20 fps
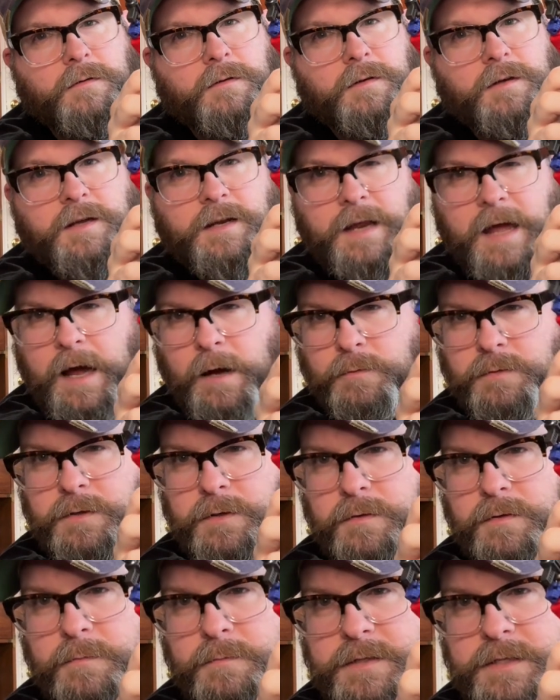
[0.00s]
can
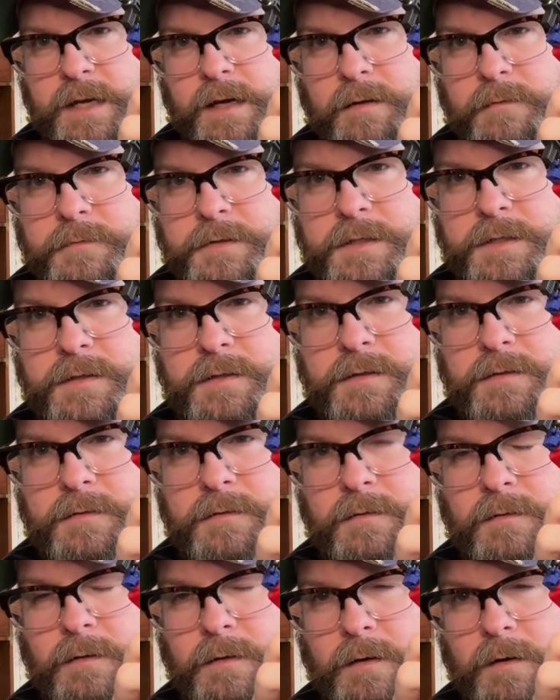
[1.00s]
outdo themselves
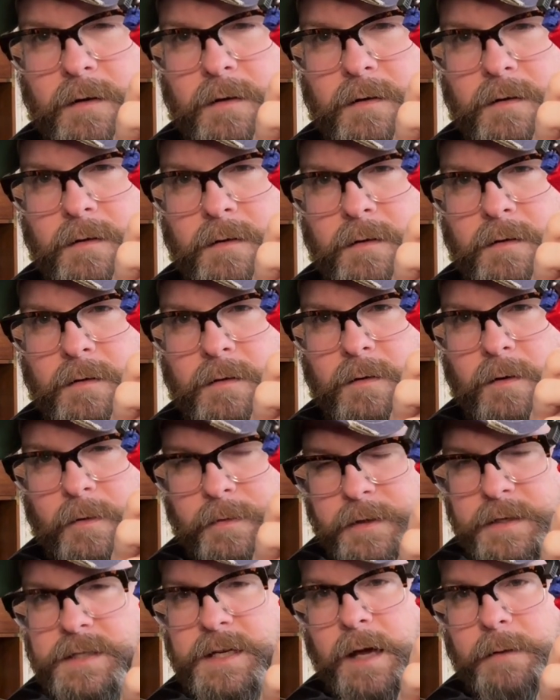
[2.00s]

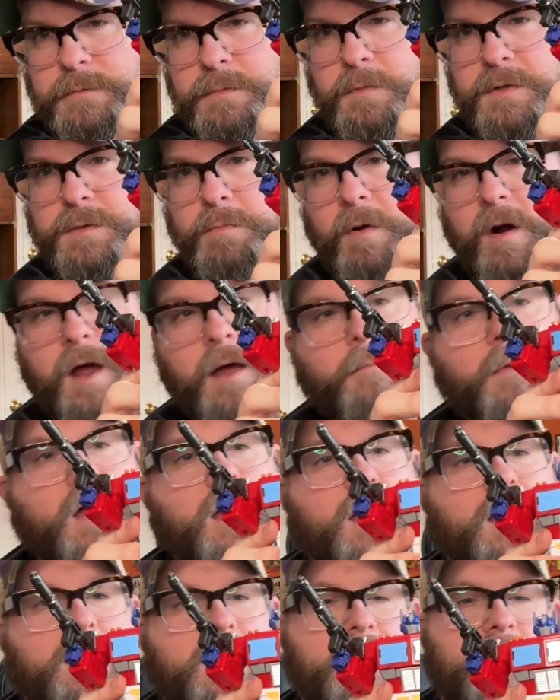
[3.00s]
on this Optimus Prime.
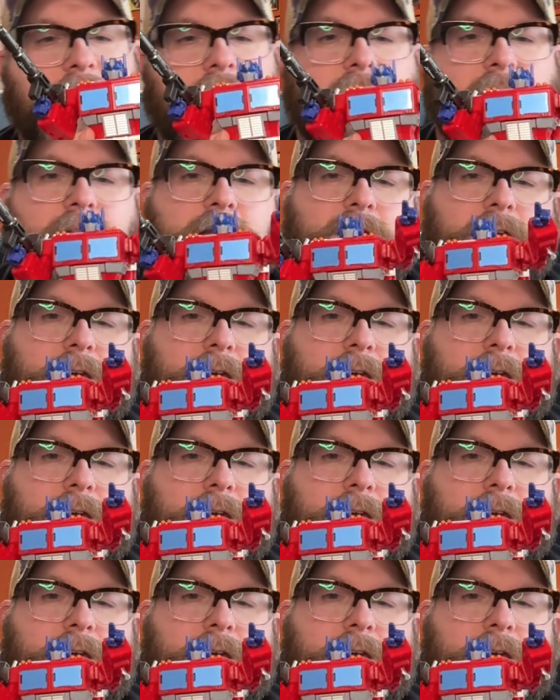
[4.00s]
It